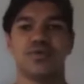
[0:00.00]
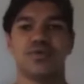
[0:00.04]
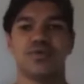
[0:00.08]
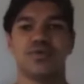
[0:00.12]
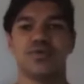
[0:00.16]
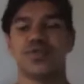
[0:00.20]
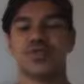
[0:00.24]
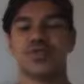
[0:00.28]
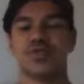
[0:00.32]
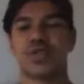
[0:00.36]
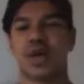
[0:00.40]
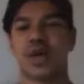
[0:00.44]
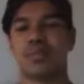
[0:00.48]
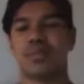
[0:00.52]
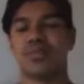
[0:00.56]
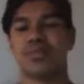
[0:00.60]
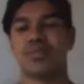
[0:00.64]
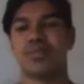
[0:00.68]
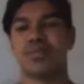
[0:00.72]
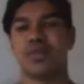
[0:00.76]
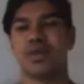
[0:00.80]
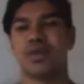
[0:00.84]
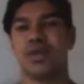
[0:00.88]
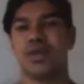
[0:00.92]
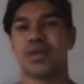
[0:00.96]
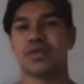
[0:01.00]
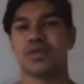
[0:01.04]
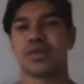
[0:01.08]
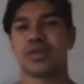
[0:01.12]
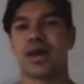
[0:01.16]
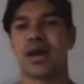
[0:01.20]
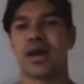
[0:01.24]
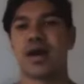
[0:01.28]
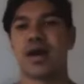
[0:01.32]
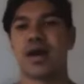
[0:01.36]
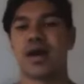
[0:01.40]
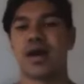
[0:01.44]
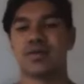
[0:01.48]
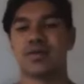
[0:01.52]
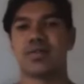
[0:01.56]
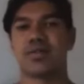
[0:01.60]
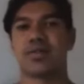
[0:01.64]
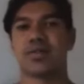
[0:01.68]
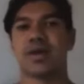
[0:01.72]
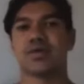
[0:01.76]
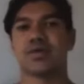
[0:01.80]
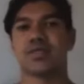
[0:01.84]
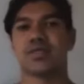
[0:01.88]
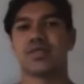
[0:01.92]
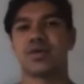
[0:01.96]
used up the entire
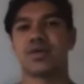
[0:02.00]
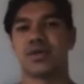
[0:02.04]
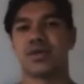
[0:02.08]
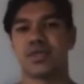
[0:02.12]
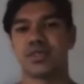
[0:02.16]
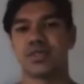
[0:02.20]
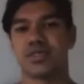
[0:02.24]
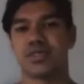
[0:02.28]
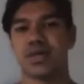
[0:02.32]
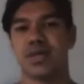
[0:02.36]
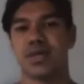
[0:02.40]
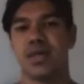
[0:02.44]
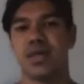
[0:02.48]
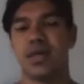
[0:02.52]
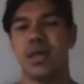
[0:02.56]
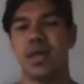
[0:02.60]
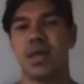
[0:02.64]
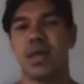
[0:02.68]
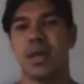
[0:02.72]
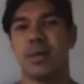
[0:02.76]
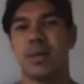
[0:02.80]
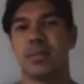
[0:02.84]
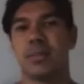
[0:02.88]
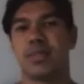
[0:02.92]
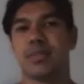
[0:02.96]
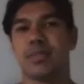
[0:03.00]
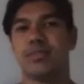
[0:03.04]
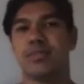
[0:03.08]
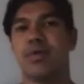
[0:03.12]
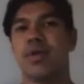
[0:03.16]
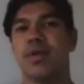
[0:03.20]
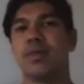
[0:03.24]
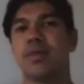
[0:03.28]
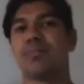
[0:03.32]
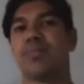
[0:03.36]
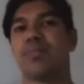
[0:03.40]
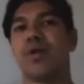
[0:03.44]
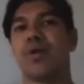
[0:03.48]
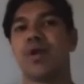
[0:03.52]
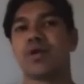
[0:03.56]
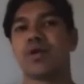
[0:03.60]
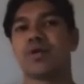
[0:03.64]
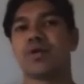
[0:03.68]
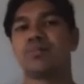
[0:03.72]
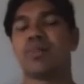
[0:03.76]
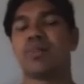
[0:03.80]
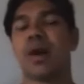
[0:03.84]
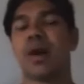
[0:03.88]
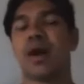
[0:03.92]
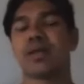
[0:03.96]
$100,000. But the more
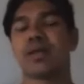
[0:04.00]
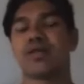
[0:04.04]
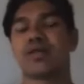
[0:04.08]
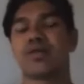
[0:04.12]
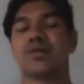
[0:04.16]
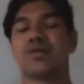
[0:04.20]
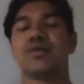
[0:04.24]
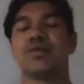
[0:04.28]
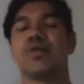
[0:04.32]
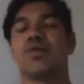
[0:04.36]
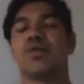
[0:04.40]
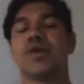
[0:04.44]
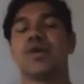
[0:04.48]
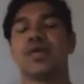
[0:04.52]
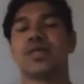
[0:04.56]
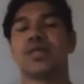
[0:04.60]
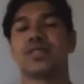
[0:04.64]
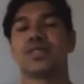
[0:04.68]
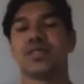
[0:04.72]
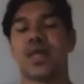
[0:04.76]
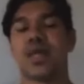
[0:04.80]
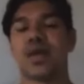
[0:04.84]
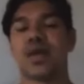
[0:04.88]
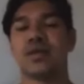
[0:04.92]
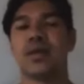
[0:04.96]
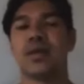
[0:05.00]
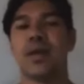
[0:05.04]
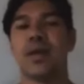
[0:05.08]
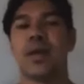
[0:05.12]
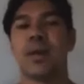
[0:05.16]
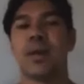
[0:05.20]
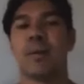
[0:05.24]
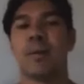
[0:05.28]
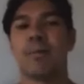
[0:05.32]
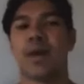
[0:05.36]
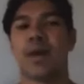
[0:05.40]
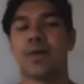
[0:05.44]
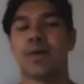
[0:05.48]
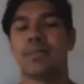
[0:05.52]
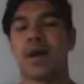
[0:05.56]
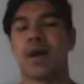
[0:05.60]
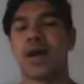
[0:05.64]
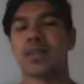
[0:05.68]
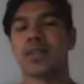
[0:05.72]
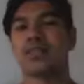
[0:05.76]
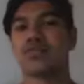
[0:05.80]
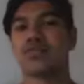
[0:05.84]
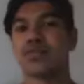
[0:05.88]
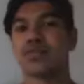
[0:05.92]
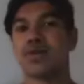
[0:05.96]
important part to know is that by
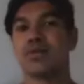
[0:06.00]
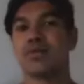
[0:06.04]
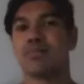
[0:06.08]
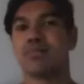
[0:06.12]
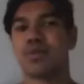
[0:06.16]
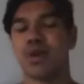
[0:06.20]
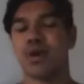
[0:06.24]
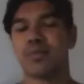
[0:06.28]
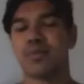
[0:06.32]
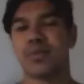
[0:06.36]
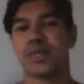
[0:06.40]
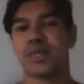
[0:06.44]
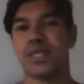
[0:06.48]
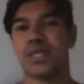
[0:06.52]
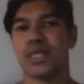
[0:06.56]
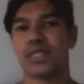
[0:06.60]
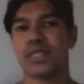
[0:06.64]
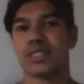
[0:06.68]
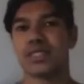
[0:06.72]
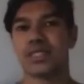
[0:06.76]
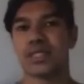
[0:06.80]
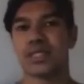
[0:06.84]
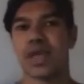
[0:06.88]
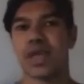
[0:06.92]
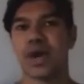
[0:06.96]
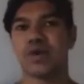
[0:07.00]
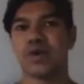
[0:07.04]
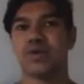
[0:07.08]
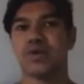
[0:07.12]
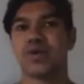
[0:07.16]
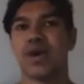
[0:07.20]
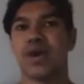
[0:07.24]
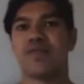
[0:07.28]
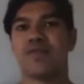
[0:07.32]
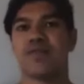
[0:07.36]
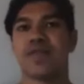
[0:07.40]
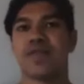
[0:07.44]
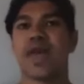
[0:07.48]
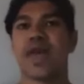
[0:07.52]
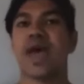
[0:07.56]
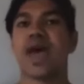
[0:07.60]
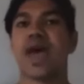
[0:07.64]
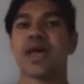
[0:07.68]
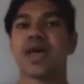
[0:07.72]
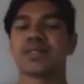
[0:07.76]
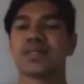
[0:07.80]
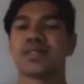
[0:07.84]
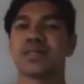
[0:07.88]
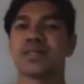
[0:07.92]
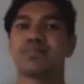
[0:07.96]
buying 3 properties, now you have an
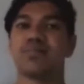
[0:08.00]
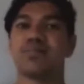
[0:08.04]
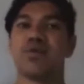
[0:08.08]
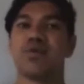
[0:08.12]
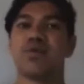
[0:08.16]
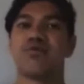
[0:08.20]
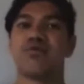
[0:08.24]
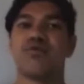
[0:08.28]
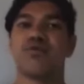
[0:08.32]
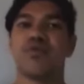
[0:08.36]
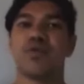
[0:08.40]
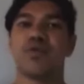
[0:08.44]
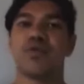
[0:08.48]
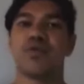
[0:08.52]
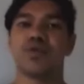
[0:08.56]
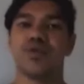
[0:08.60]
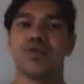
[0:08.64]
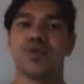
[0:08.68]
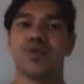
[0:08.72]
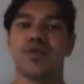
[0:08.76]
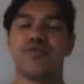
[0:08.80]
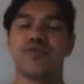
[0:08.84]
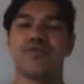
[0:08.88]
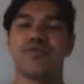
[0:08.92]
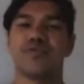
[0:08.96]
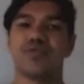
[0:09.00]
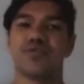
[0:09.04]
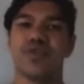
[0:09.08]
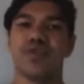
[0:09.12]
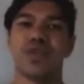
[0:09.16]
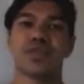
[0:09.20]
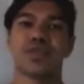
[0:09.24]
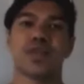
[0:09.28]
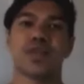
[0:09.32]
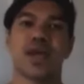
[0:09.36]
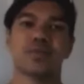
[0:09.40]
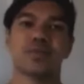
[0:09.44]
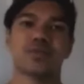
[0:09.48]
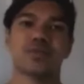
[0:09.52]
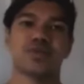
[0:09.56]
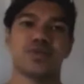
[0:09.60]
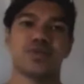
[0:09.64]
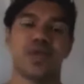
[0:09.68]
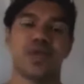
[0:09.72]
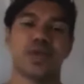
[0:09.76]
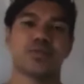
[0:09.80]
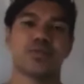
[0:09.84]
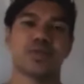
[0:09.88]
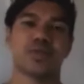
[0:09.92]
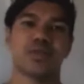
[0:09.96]
asset portfolio of 3 times
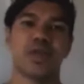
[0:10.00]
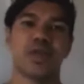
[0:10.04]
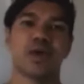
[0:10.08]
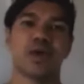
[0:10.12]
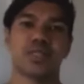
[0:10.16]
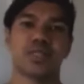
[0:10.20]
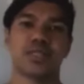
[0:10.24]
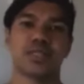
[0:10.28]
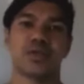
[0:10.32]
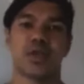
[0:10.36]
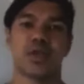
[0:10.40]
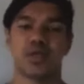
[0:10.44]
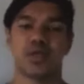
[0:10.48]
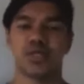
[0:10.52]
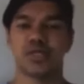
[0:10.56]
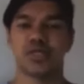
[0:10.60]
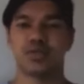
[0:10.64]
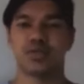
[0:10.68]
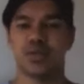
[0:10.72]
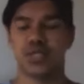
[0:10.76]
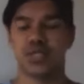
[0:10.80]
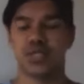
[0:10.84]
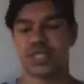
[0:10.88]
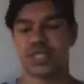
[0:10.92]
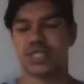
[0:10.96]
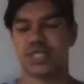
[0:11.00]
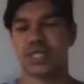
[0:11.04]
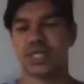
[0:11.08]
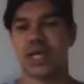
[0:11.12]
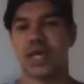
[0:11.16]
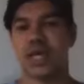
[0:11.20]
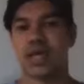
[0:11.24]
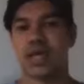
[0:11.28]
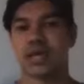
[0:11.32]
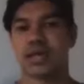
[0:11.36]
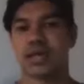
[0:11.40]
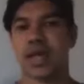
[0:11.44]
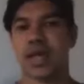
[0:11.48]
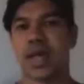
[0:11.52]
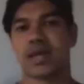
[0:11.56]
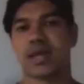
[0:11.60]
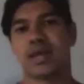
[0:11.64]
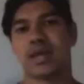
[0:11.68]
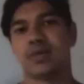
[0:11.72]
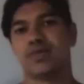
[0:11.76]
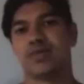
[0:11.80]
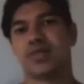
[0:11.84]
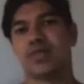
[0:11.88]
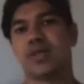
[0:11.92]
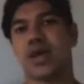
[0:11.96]
$300,000, is
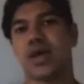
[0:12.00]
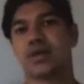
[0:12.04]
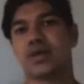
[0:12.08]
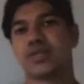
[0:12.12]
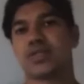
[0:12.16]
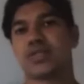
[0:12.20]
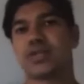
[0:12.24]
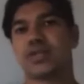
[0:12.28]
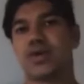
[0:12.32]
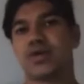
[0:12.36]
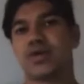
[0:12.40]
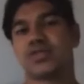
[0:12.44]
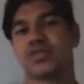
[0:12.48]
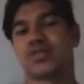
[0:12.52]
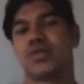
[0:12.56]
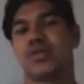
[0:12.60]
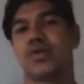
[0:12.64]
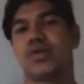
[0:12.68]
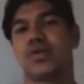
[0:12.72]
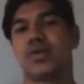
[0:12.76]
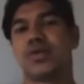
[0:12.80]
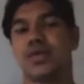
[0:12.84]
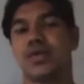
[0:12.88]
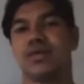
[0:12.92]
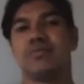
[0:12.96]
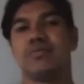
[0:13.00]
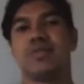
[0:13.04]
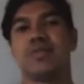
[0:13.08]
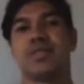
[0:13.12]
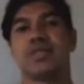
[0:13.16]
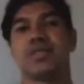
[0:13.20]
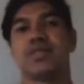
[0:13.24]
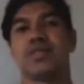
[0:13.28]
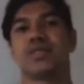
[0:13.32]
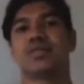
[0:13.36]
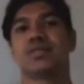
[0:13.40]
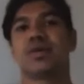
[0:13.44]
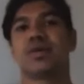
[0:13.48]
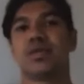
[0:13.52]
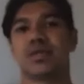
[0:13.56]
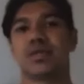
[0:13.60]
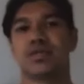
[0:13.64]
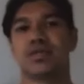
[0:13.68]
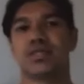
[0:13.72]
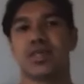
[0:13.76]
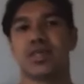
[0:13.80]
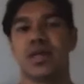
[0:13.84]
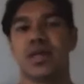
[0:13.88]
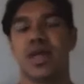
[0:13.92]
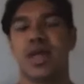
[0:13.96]
$900,000 or a near $1 million.
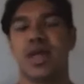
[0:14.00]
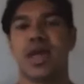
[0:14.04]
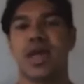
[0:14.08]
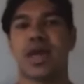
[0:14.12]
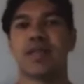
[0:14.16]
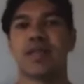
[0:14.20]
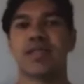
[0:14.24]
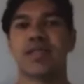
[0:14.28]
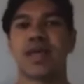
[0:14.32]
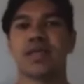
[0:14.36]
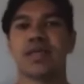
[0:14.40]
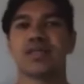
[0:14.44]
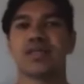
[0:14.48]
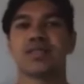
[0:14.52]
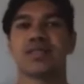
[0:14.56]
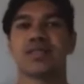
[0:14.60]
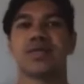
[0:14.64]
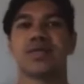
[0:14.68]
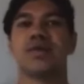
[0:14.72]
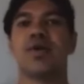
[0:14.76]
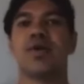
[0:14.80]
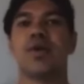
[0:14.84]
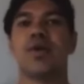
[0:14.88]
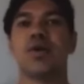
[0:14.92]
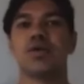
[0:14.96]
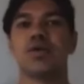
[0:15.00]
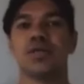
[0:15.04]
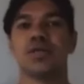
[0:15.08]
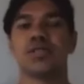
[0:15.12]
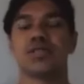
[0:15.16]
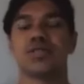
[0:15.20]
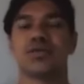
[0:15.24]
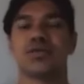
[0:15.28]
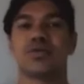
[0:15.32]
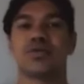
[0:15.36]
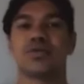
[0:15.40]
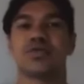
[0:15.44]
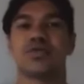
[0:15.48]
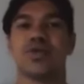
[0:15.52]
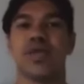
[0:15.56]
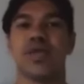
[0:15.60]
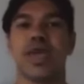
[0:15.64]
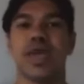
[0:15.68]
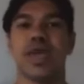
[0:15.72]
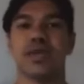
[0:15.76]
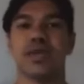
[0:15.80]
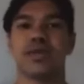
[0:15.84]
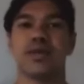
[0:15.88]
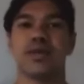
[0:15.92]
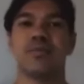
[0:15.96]
And that is the goal, is to
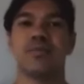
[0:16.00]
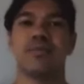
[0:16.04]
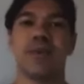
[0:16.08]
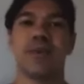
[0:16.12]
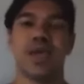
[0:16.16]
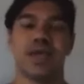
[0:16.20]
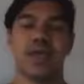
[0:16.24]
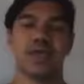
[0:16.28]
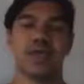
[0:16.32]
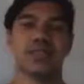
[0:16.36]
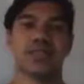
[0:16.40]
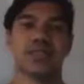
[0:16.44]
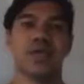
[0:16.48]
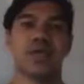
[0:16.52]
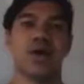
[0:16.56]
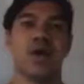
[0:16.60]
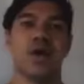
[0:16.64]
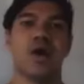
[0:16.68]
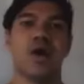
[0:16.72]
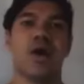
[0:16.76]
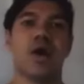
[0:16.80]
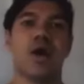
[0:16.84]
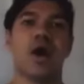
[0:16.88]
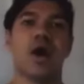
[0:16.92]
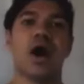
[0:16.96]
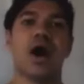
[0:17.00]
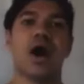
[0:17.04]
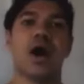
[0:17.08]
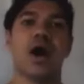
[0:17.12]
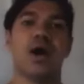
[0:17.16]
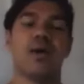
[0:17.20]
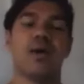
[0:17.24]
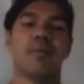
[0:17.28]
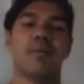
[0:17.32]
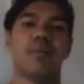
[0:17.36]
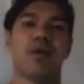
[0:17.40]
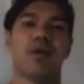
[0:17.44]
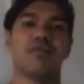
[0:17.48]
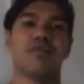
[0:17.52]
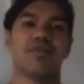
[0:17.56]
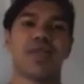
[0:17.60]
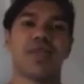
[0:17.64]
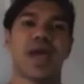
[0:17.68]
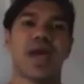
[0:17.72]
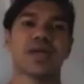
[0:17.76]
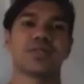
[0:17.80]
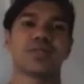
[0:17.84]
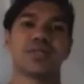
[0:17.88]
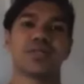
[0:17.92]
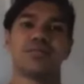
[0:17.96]
create a base of an
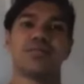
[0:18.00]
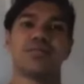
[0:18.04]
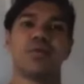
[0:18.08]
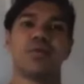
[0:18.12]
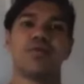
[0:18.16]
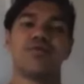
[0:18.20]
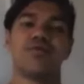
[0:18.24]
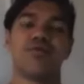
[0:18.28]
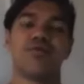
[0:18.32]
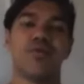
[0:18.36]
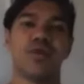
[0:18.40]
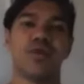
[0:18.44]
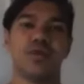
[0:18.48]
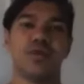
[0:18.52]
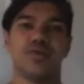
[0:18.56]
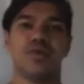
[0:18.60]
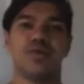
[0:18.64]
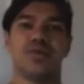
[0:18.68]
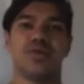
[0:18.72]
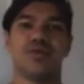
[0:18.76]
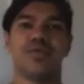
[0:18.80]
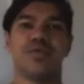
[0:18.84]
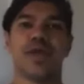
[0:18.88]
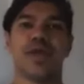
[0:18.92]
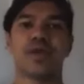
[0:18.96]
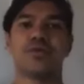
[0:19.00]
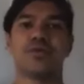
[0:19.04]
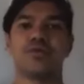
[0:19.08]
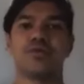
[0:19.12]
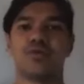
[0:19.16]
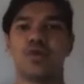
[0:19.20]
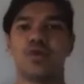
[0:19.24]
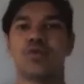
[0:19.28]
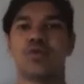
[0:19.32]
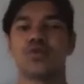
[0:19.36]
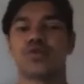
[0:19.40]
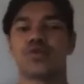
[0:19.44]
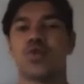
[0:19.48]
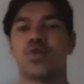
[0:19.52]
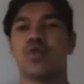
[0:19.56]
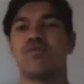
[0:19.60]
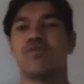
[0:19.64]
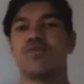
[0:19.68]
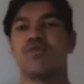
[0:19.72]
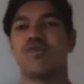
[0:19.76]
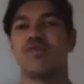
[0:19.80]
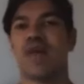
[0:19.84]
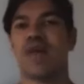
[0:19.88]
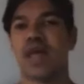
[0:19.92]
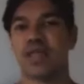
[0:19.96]
asset portfolio that grows
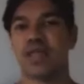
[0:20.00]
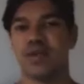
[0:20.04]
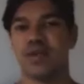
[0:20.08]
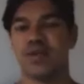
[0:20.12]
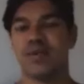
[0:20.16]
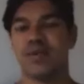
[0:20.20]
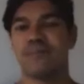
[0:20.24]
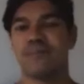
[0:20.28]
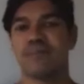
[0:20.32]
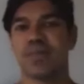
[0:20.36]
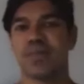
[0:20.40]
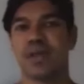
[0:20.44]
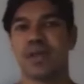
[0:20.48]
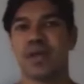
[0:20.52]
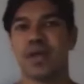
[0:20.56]
over value.